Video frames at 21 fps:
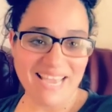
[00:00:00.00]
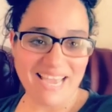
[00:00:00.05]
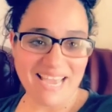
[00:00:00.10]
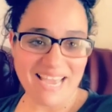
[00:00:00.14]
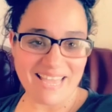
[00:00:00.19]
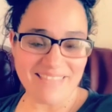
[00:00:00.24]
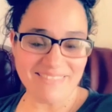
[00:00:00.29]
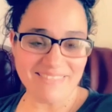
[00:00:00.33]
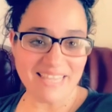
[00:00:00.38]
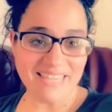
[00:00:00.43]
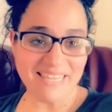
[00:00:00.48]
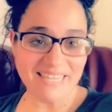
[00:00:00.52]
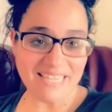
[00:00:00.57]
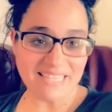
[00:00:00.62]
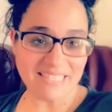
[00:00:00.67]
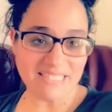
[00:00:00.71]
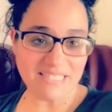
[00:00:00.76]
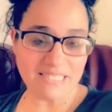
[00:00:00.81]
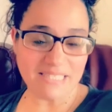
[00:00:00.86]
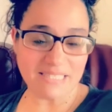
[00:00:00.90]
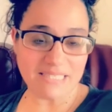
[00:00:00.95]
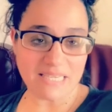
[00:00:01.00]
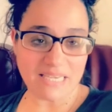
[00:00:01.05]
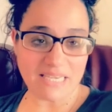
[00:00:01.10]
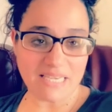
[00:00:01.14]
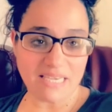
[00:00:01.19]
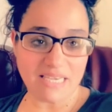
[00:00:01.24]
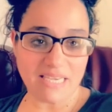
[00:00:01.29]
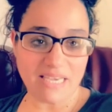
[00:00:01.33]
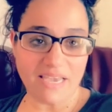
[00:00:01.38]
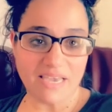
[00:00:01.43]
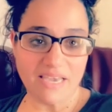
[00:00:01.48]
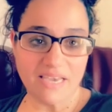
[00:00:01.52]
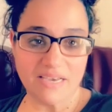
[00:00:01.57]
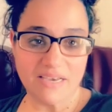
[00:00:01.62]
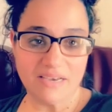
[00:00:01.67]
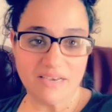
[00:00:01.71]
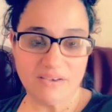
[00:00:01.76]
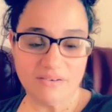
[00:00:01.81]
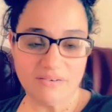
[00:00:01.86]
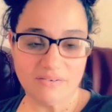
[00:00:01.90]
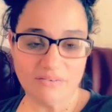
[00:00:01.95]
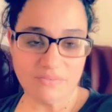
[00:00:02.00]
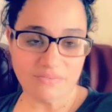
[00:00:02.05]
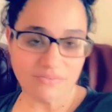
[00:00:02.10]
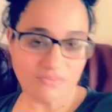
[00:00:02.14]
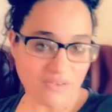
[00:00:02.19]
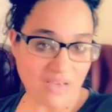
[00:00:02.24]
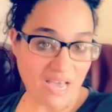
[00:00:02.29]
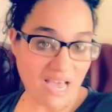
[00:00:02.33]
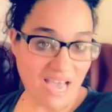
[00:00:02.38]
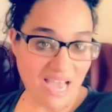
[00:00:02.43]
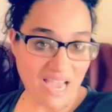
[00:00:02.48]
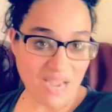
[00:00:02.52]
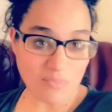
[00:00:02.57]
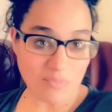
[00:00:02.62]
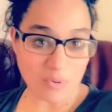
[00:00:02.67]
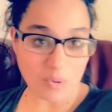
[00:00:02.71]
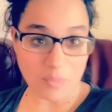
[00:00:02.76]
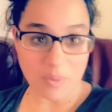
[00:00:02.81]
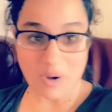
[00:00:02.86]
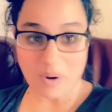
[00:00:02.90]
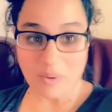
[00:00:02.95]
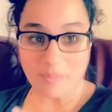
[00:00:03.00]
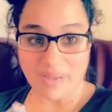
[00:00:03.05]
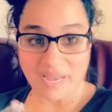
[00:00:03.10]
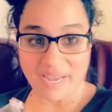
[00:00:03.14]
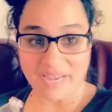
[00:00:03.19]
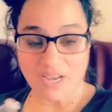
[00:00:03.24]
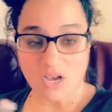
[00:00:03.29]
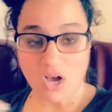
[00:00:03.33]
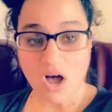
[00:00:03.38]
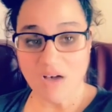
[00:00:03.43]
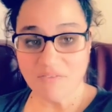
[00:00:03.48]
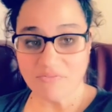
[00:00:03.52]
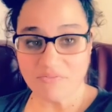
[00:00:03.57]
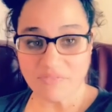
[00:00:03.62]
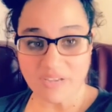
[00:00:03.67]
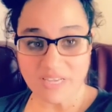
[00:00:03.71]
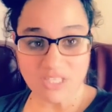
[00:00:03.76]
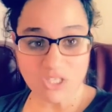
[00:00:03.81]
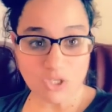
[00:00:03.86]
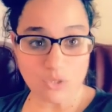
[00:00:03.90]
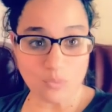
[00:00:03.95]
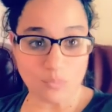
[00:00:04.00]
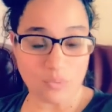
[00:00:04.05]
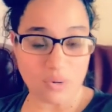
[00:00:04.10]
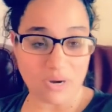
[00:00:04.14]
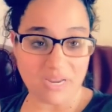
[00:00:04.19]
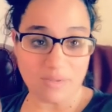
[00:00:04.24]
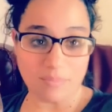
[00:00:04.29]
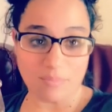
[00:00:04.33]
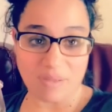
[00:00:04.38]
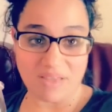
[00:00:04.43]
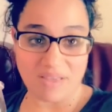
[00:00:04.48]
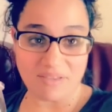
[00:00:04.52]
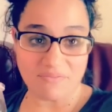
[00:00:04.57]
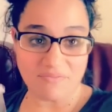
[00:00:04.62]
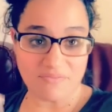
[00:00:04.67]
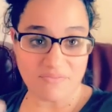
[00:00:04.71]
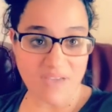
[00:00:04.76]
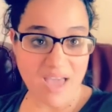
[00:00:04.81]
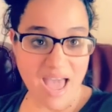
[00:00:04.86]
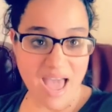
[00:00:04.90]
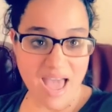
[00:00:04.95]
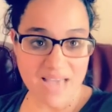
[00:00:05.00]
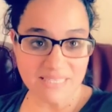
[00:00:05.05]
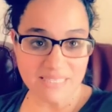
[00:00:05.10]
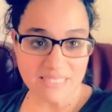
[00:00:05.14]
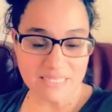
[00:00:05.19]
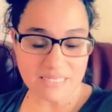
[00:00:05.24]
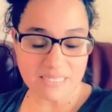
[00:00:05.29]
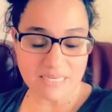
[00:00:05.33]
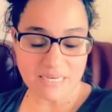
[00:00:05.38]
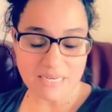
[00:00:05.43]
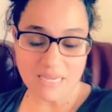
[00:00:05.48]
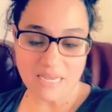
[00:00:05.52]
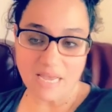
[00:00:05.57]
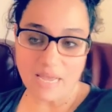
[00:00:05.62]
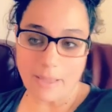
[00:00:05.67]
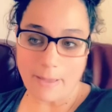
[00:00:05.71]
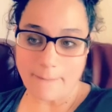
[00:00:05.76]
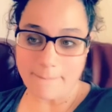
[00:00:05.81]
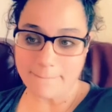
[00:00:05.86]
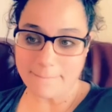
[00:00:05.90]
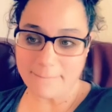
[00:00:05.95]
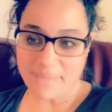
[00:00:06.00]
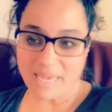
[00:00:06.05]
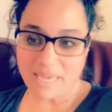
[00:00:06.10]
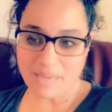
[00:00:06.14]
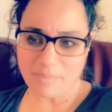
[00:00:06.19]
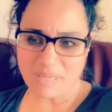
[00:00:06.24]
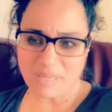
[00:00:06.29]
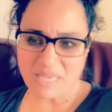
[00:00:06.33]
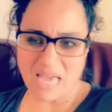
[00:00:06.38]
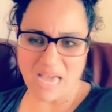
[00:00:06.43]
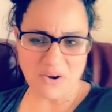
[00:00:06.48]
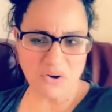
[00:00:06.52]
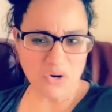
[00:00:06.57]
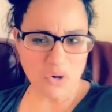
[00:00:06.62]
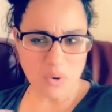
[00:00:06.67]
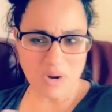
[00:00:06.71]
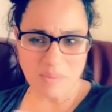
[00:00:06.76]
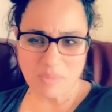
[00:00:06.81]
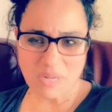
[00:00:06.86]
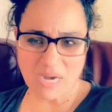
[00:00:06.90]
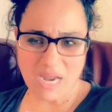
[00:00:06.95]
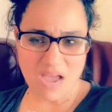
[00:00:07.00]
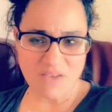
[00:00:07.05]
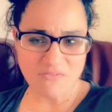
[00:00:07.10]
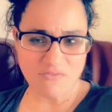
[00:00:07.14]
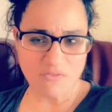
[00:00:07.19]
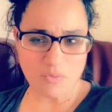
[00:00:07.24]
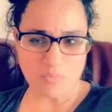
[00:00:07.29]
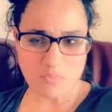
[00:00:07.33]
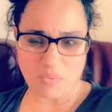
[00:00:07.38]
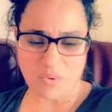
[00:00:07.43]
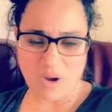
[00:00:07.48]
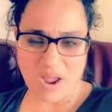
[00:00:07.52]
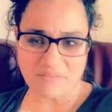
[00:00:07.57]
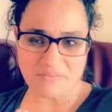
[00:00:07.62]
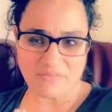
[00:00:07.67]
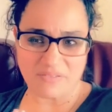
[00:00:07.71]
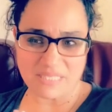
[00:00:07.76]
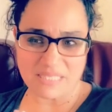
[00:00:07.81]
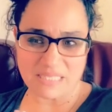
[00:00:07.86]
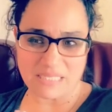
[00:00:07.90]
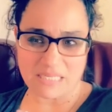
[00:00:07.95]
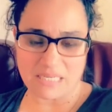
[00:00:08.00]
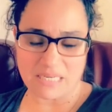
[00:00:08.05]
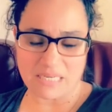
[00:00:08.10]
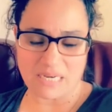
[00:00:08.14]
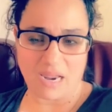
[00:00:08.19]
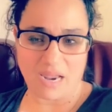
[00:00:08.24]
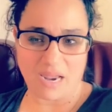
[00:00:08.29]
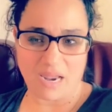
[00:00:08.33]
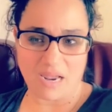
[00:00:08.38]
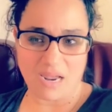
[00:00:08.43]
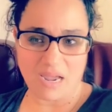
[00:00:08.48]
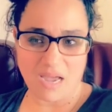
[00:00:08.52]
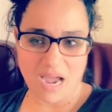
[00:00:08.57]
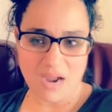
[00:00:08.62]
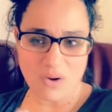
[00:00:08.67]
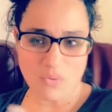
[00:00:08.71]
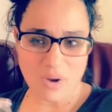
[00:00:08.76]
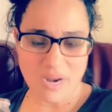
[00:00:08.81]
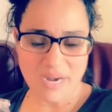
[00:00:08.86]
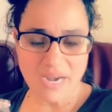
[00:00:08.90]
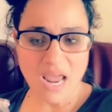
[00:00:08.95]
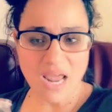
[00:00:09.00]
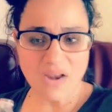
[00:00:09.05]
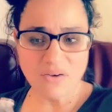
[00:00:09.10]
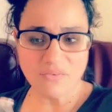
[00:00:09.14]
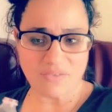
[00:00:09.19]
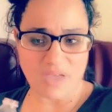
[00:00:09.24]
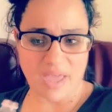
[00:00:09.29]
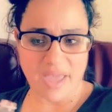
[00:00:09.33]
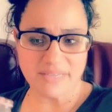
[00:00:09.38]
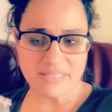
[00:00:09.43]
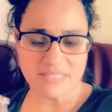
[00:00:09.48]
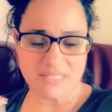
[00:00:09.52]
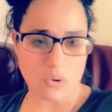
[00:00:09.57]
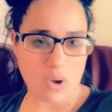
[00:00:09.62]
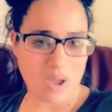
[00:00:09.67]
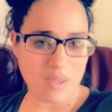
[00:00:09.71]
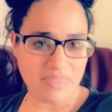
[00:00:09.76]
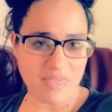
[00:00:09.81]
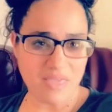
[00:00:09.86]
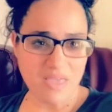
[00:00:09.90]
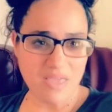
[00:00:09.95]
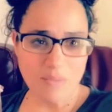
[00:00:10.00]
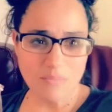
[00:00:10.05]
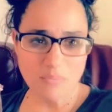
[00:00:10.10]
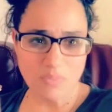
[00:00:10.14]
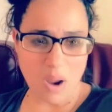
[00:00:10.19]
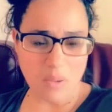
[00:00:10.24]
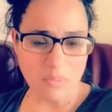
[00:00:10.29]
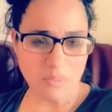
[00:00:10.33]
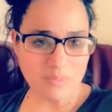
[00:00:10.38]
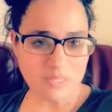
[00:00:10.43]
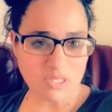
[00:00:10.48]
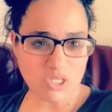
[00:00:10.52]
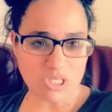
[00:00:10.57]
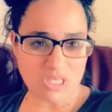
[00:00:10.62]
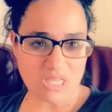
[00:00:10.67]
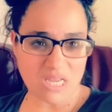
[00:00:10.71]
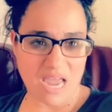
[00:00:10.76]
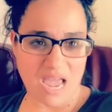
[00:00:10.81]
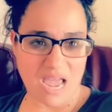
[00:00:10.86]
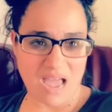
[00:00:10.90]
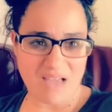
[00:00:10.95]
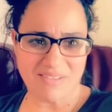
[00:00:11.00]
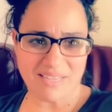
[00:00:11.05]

And then let's see if I prepare my coffee to break my fast. Maybe. I don't know what I'm going to have for breakfast today. I ran out of eggs, so I think I'm probably just going to have